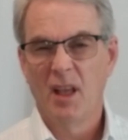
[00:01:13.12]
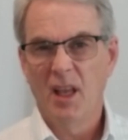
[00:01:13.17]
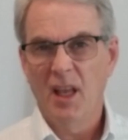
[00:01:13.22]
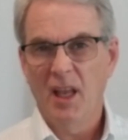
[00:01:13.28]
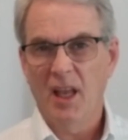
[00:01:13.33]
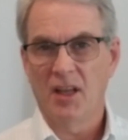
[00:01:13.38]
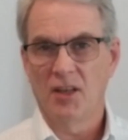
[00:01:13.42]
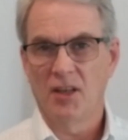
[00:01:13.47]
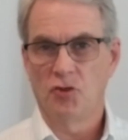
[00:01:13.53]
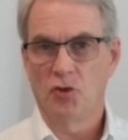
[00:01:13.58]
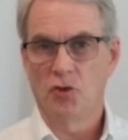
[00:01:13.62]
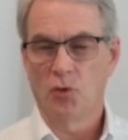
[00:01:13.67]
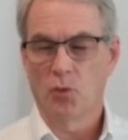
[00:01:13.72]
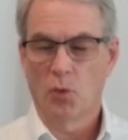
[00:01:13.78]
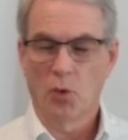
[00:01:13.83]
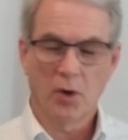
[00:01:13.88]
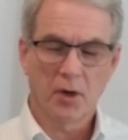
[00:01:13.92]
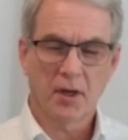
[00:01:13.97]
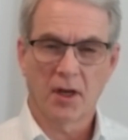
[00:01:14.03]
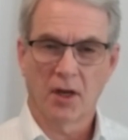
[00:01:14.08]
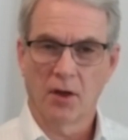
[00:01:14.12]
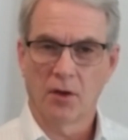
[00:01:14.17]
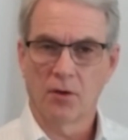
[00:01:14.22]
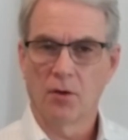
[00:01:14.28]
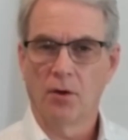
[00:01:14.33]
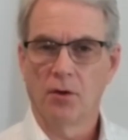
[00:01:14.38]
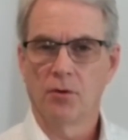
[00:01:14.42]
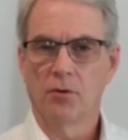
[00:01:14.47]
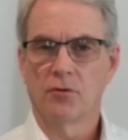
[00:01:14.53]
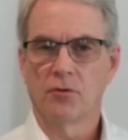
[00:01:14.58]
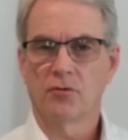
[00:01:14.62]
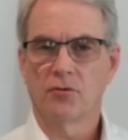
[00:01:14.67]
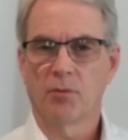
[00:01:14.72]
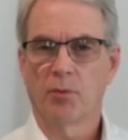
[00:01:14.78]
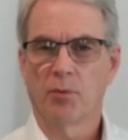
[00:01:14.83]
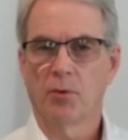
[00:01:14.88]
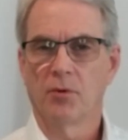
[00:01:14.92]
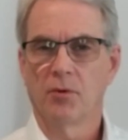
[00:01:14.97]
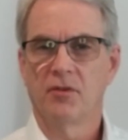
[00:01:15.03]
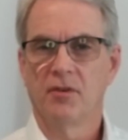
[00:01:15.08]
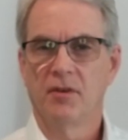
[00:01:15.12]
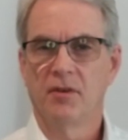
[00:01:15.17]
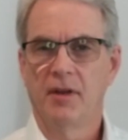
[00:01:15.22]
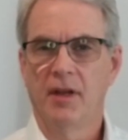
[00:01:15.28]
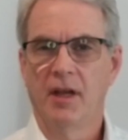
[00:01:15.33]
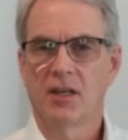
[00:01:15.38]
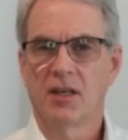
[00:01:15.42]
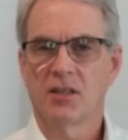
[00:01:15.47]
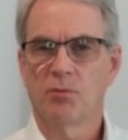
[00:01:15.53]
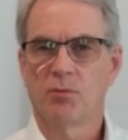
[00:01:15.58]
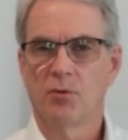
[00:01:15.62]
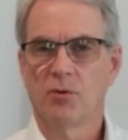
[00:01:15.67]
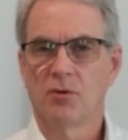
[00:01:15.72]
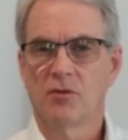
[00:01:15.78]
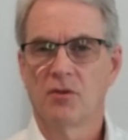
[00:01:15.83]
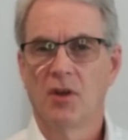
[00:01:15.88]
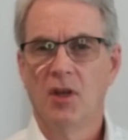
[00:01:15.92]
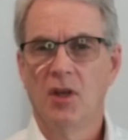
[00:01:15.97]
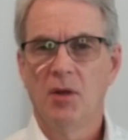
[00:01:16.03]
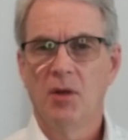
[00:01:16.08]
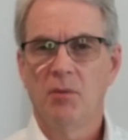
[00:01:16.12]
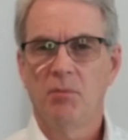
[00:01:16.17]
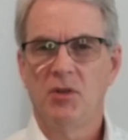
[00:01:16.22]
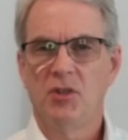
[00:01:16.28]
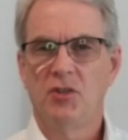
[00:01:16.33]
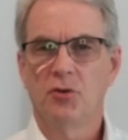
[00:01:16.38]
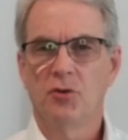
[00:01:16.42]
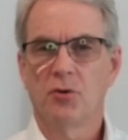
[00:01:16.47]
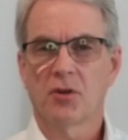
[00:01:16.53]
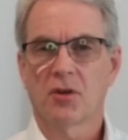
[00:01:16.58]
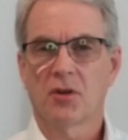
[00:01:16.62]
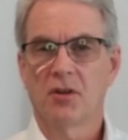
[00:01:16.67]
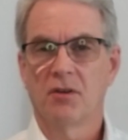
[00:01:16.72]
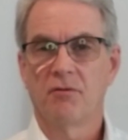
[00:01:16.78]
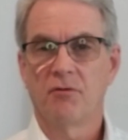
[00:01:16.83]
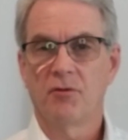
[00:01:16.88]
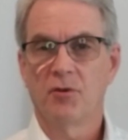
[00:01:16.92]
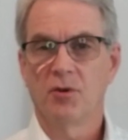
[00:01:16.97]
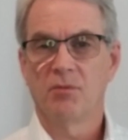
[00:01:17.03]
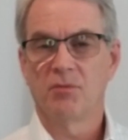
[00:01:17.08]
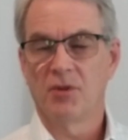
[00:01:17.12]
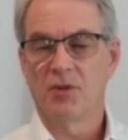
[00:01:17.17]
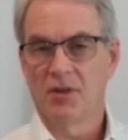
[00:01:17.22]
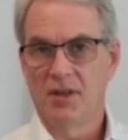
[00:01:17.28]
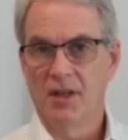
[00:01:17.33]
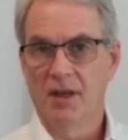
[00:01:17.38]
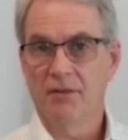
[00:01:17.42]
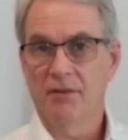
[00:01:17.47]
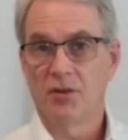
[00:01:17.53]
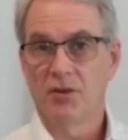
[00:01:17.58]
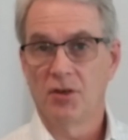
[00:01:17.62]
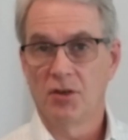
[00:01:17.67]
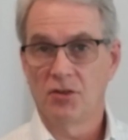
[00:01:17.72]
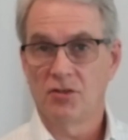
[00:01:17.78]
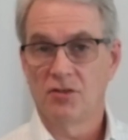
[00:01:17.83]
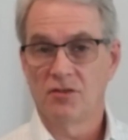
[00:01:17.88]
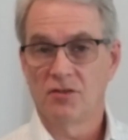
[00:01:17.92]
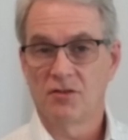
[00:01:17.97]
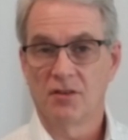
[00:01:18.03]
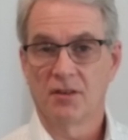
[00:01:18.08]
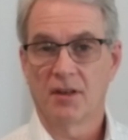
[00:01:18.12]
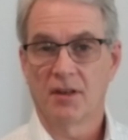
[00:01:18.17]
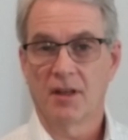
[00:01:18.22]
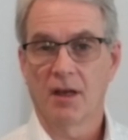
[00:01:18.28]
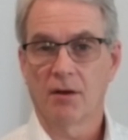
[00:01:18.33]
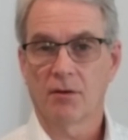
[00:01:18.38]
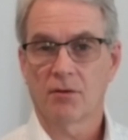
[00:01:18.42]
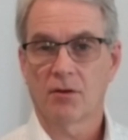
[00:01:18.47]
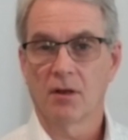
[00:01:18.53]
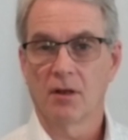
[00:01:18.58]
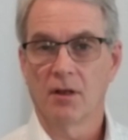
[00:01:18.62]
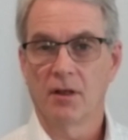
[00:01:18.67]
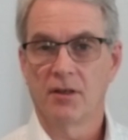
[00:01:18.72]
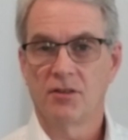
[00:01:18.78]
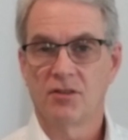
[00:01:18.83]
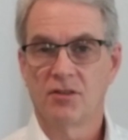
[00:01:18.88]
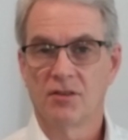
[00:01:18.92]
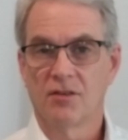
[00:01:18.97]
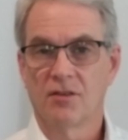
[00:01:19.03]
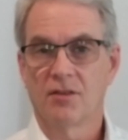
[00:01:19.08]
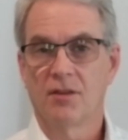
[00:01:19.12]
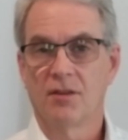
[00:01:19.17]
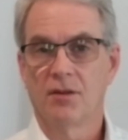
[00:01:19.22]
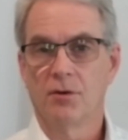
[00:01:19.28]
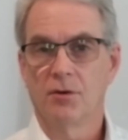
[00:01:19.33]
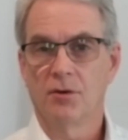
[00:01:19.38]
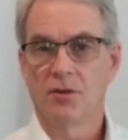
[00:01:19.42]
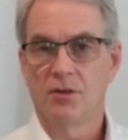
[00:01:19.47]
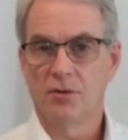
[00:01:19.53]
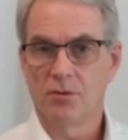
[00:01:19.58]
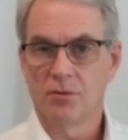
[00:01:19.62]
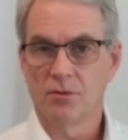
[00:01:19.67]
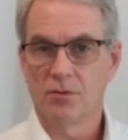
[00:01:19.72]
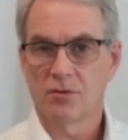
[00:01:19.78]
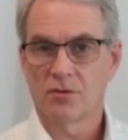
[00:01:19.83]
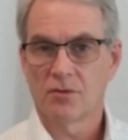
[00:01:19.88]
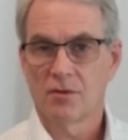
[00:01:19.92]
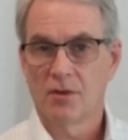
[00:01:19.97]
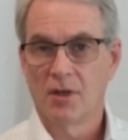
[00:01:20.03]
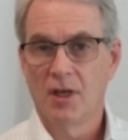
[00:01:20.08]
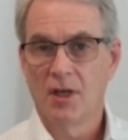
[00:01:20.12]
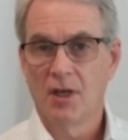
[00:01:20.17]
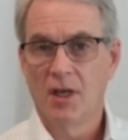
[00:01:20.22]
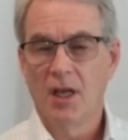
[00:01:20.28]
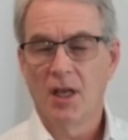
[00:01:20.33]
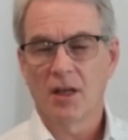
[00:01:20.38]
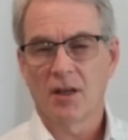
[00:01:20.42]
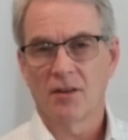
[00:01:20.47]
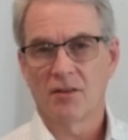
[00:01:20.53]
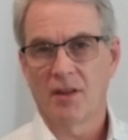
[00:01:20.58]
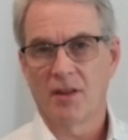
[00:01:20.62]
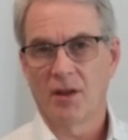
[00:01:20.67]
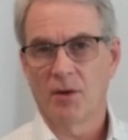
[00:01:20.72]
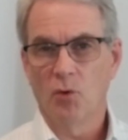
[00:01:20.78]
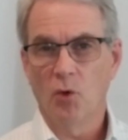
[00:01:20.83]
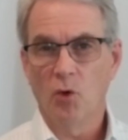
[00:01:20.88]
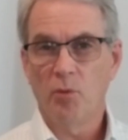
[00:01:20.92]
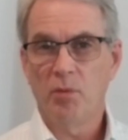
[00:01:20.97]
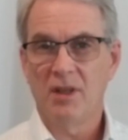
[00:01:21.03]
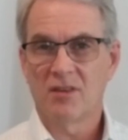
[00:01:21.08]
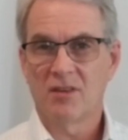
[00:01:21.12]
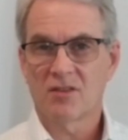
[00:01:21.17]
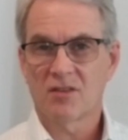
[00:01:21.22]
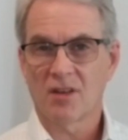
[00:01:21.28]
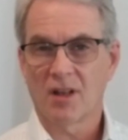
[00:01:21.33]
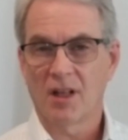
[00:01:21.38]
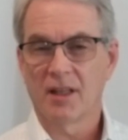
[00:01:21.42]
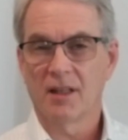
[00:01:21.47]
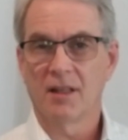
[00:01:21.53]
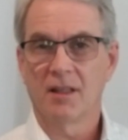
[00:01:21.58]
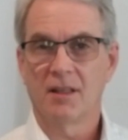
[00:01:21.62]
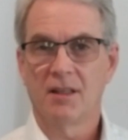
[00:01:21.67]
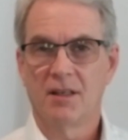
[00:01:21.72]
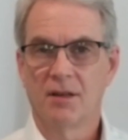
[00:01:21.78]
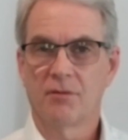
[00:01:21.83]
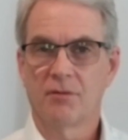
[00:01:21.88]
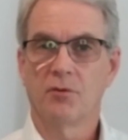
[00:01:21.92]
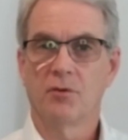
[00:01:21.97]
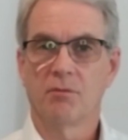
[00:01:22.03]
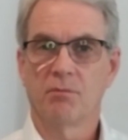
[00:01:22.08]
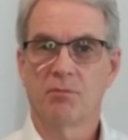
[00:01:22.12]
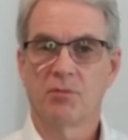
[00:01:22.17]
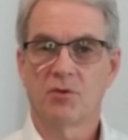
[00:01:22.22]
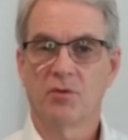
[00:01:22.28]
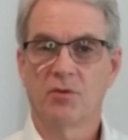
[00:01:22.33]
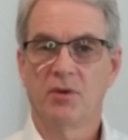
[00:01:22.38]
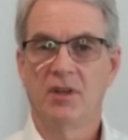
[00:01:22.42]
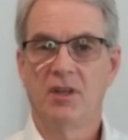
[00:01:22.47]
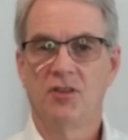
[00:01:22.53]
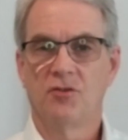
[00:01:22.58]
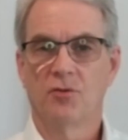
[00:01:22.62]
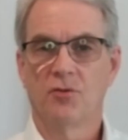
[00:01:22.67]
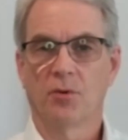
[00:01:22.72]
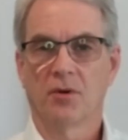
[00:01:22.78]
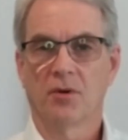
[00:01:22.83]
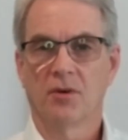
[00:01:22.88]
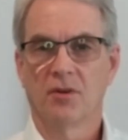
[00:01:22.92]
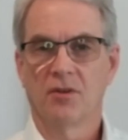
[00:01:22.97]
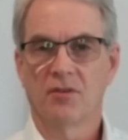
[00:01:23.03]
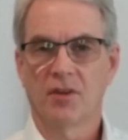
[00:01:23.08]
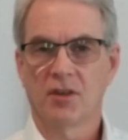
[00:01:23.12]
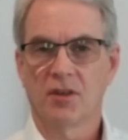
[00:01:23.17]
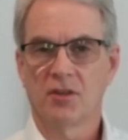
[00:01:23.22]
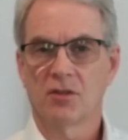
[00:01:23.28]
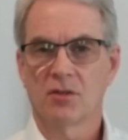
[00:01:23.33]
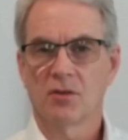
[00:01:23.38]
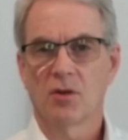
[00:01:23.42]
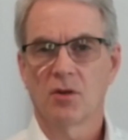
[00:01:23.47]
As you're working on all those reports and dashboards, be sure to confirm the definitions and calculations that are used, because they will be slightly different between each organization.